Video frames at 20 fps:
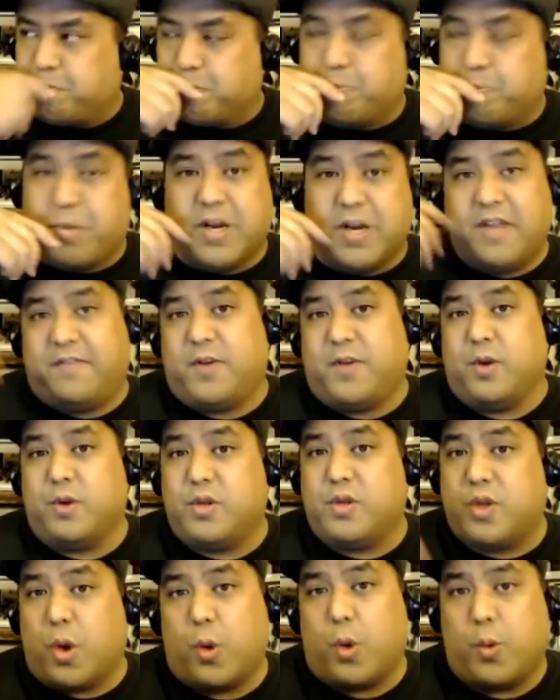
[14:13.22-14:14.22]
But if you
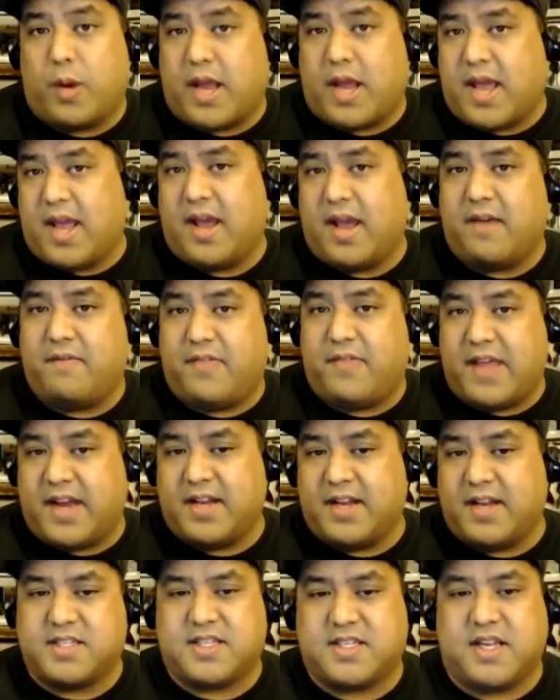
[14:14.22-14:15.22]
don't have
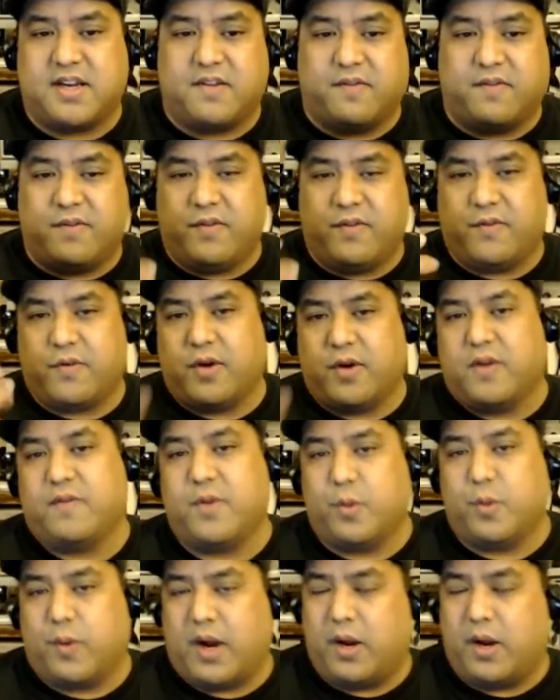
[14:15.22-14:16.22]
that incentive in front of
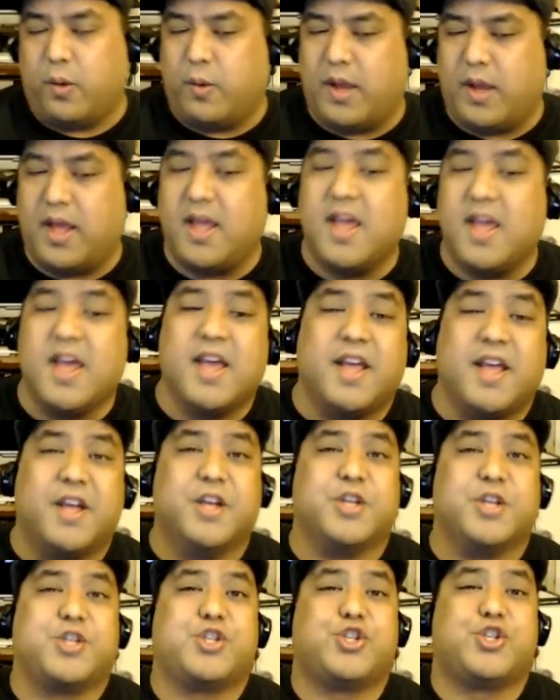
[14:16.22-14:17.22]
you right away,
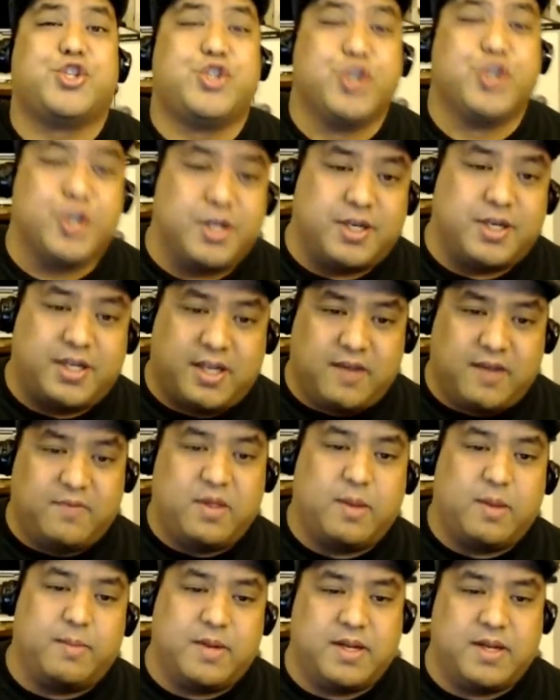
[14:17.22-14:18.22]
it should give
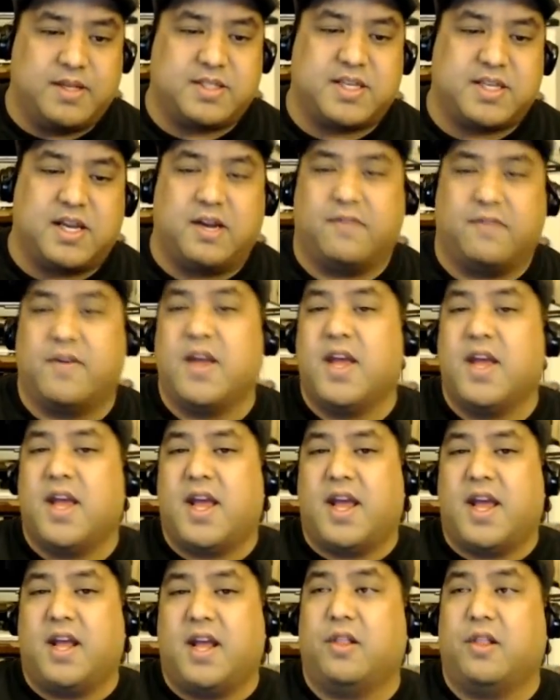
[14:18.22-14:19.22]
them an incentive.
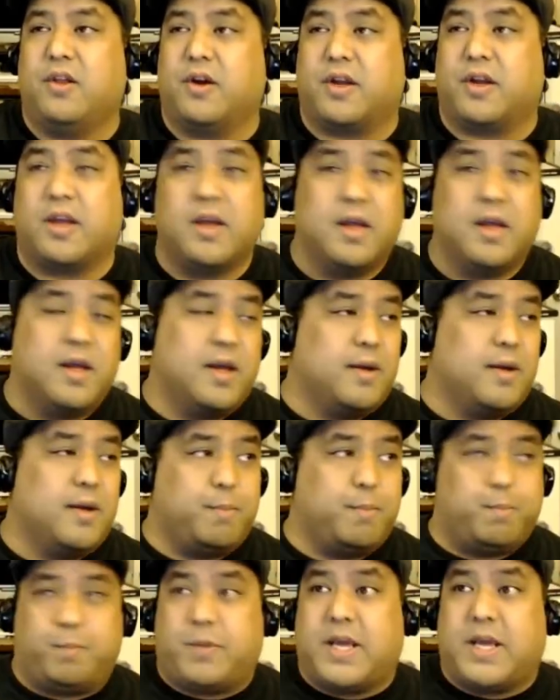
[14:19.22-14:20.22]
Hey, look,
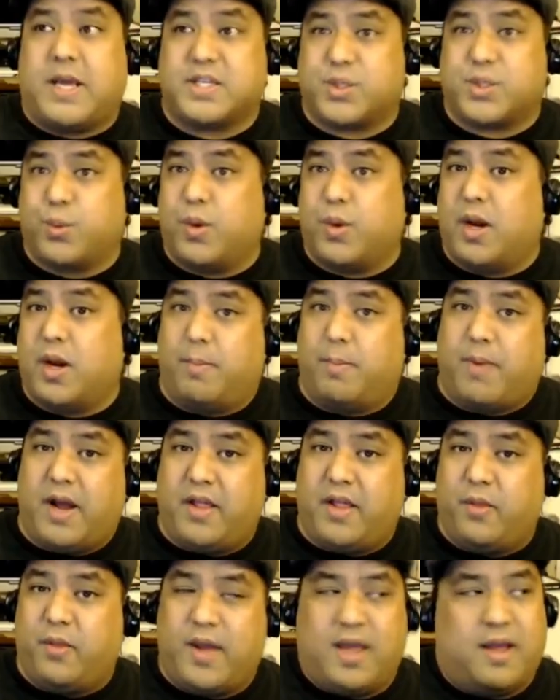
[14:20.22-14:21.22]
guess what?
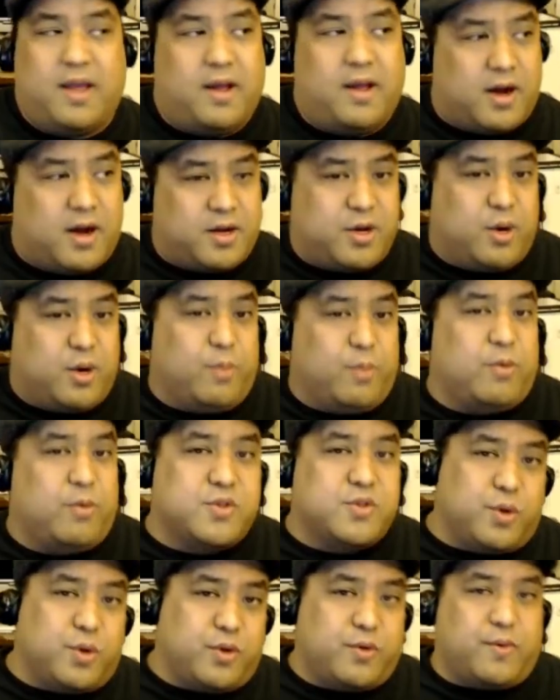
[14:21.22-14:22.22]
By the way,
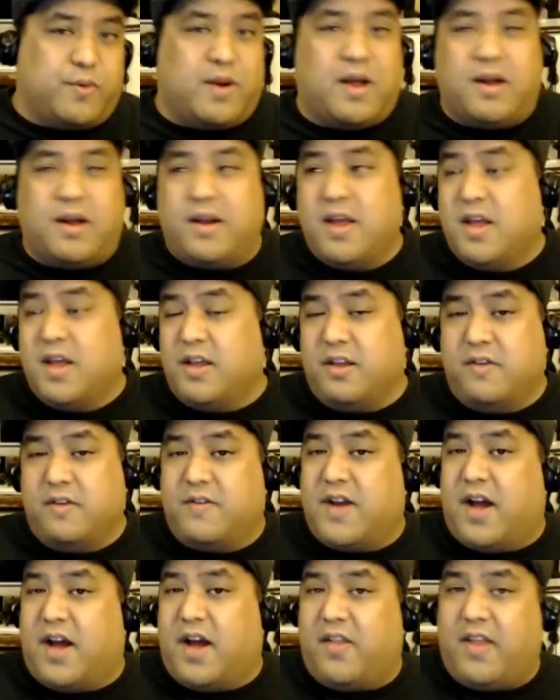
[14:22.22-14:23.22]
October's rolled around.
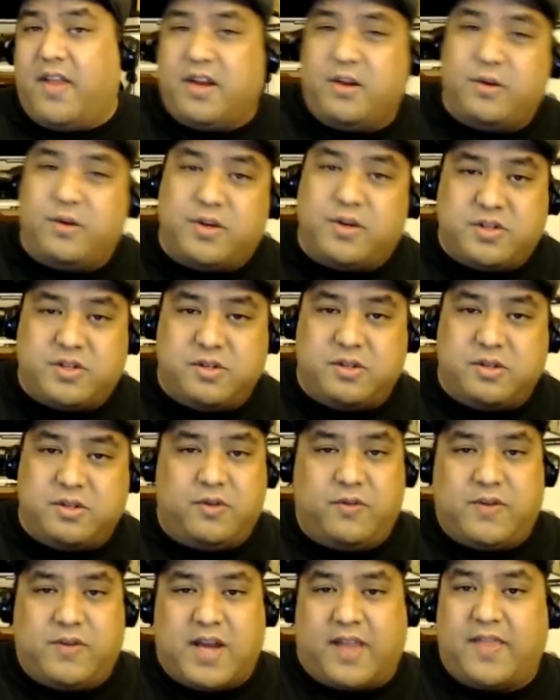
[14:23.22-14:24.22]
You've got that new
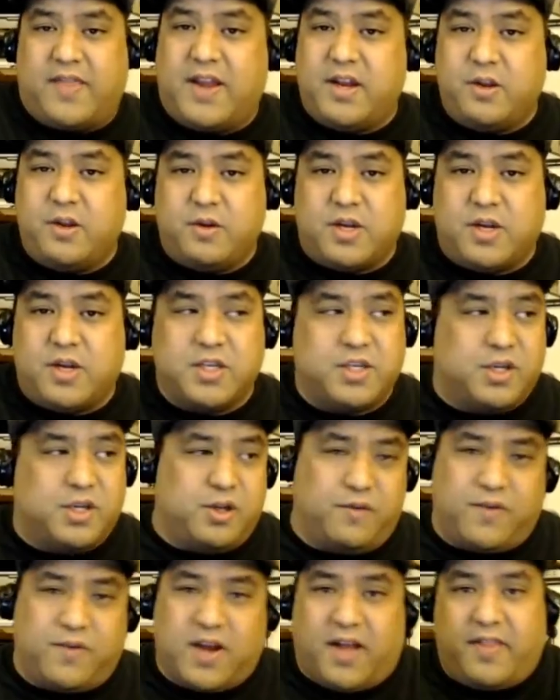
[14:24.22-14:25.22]

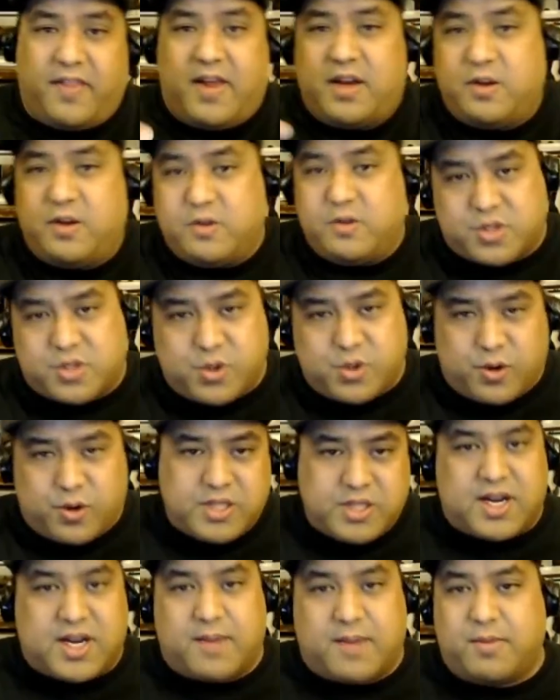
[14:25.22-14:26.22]
dungeon. You've got that new
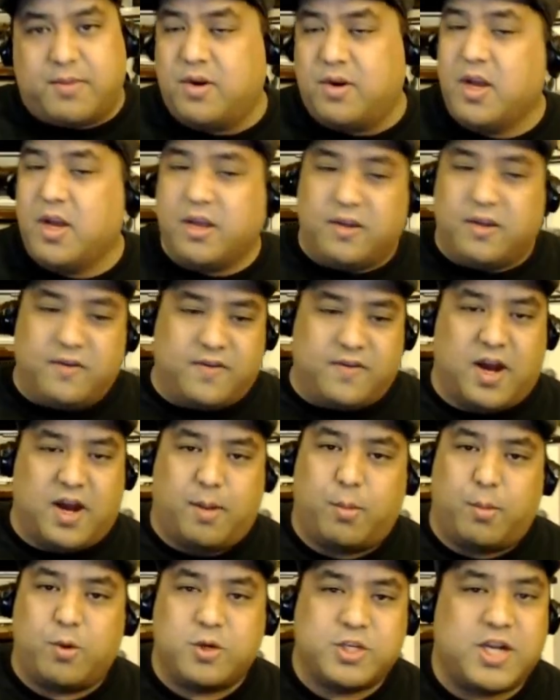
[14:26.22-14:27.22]
story chapter. You've
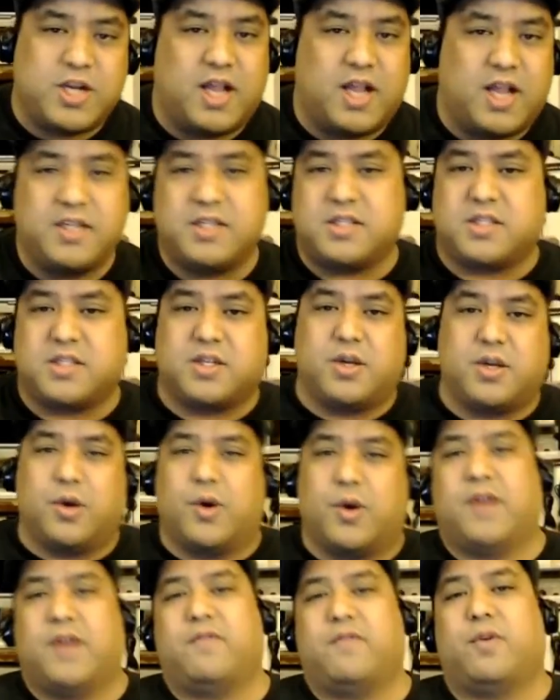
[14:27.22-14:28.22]
got more challenges to
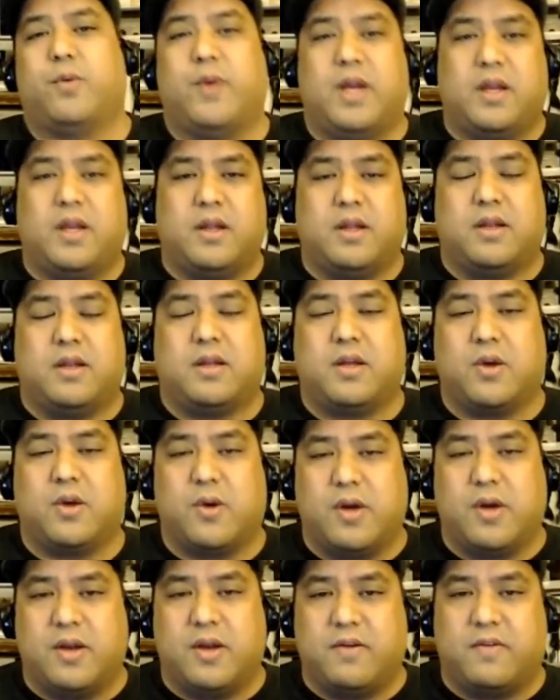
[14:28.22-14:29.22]
go out of your way to
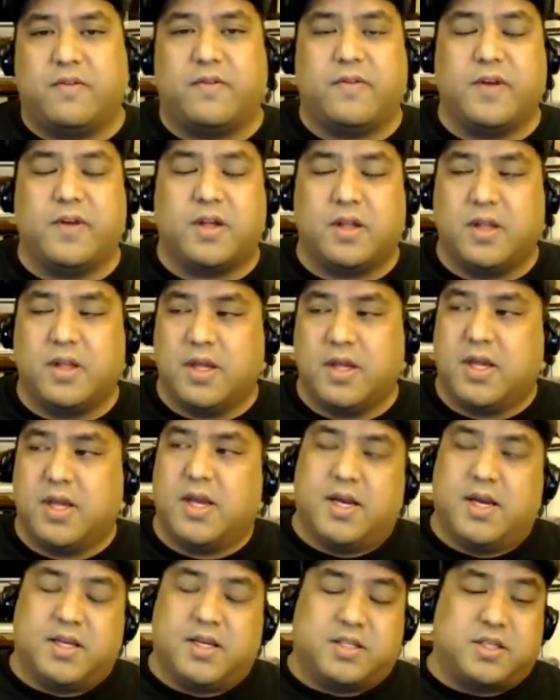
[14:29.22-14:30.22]
go ahead and fulfill.
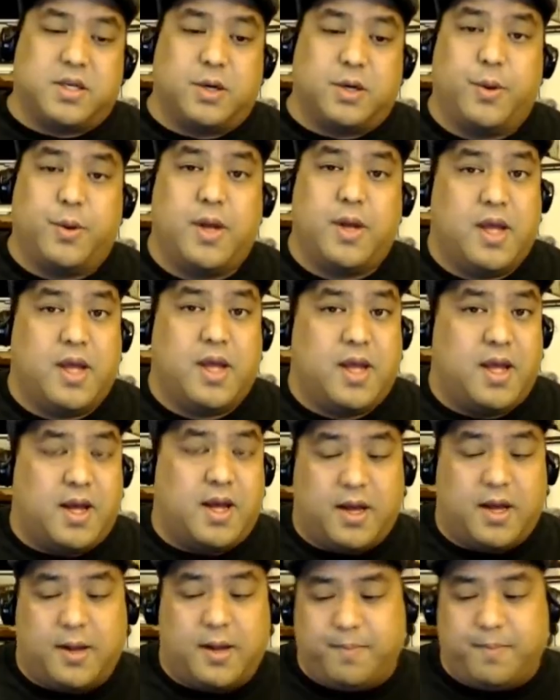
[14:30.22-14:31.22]
So
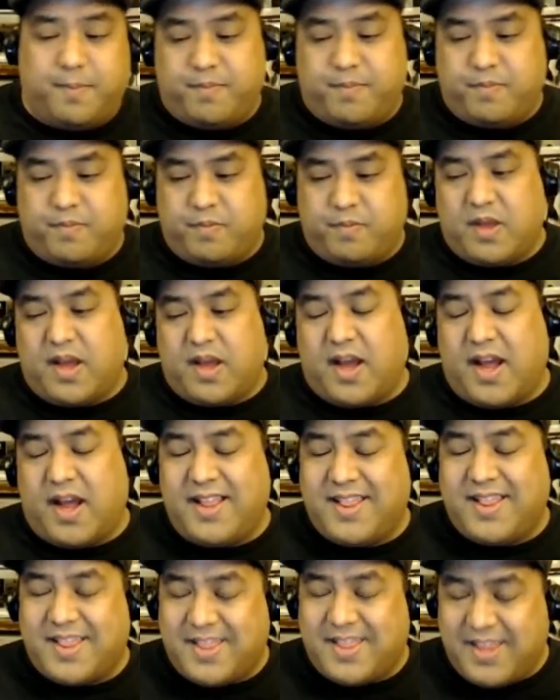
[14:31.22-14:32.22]

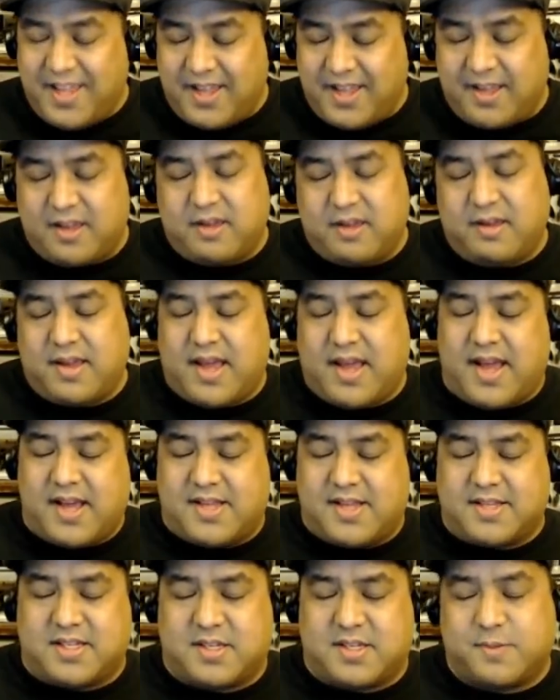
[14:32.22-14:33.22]
I think
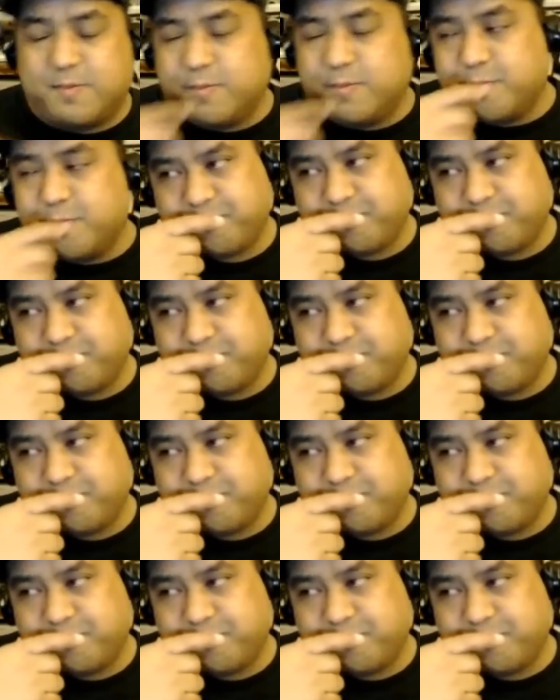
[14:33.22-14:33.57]
as